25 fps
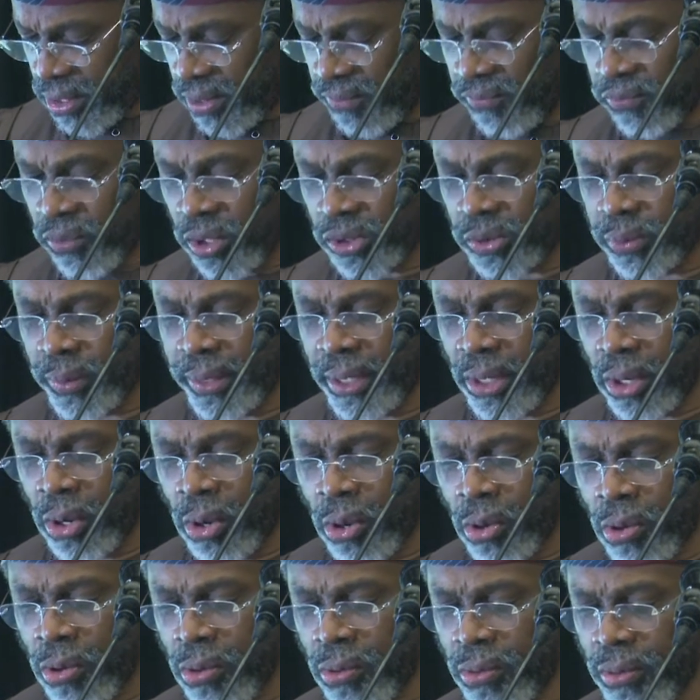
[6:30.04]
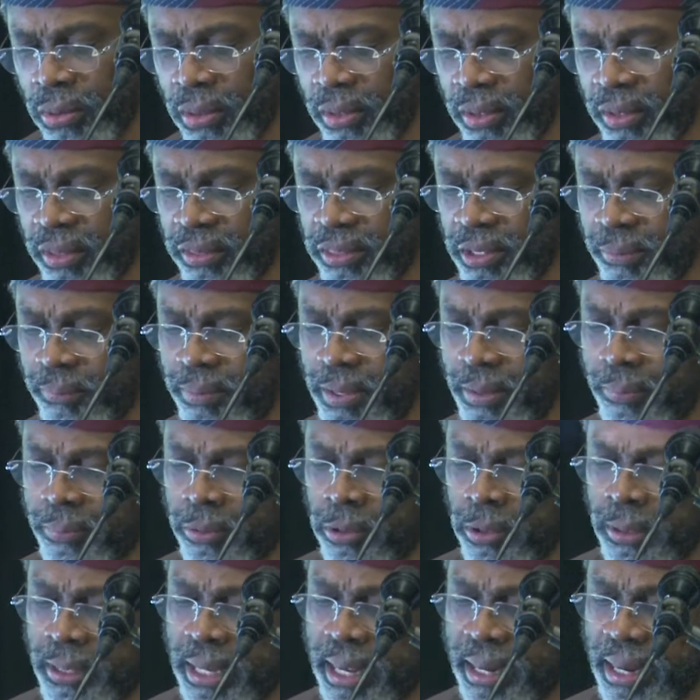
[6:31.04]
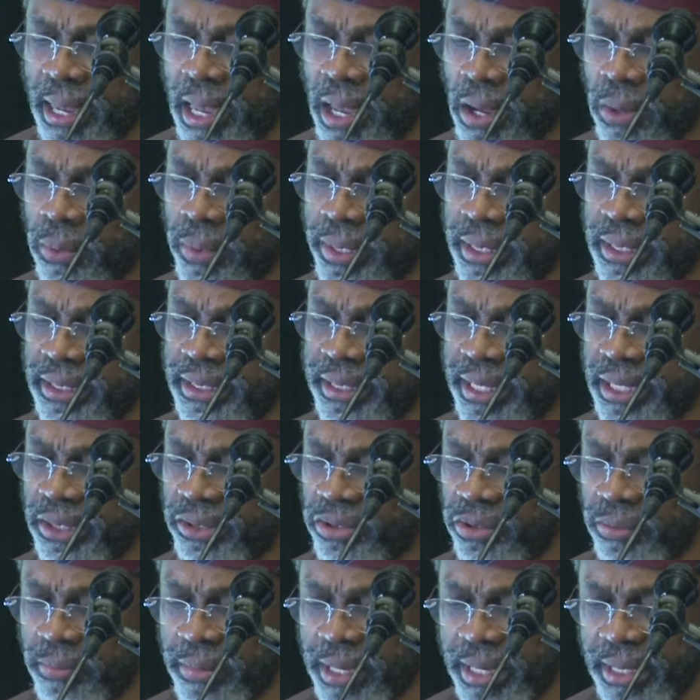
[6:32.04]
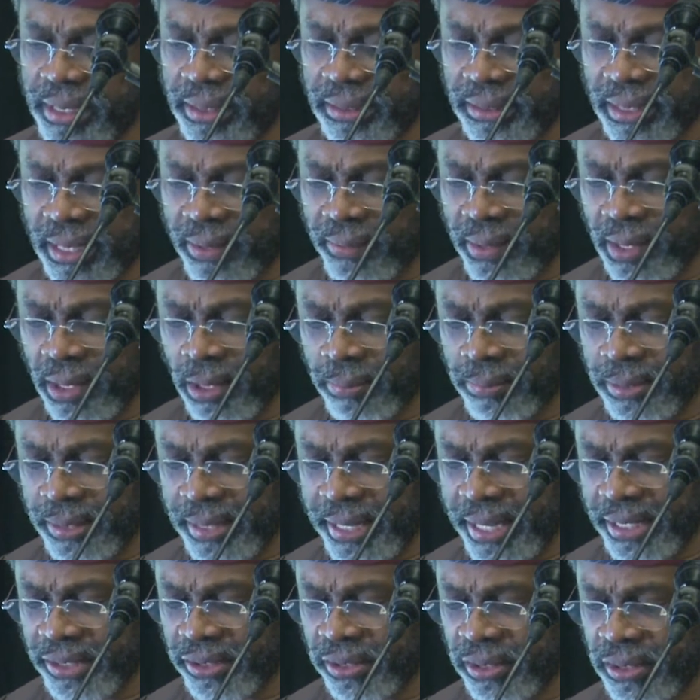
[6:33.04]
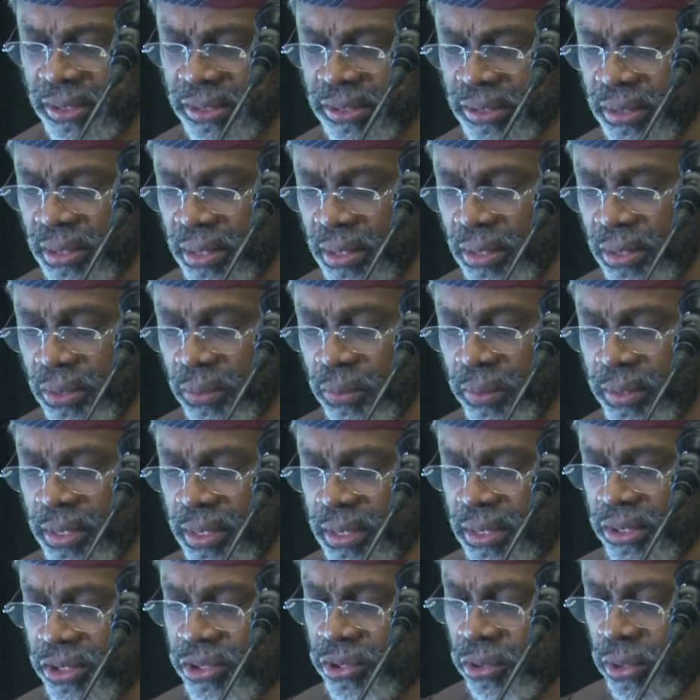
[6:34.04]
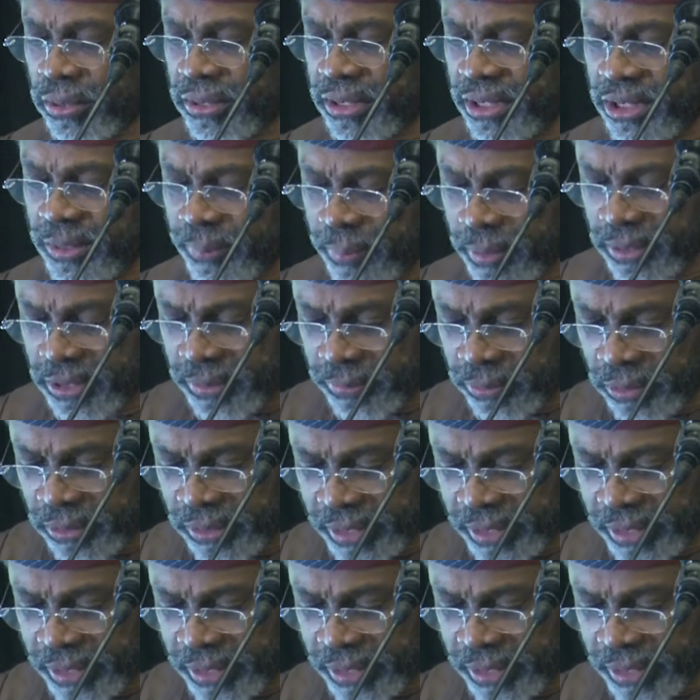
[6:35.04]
of what we owe the people and how we intend to meet our obligations within the shortest possible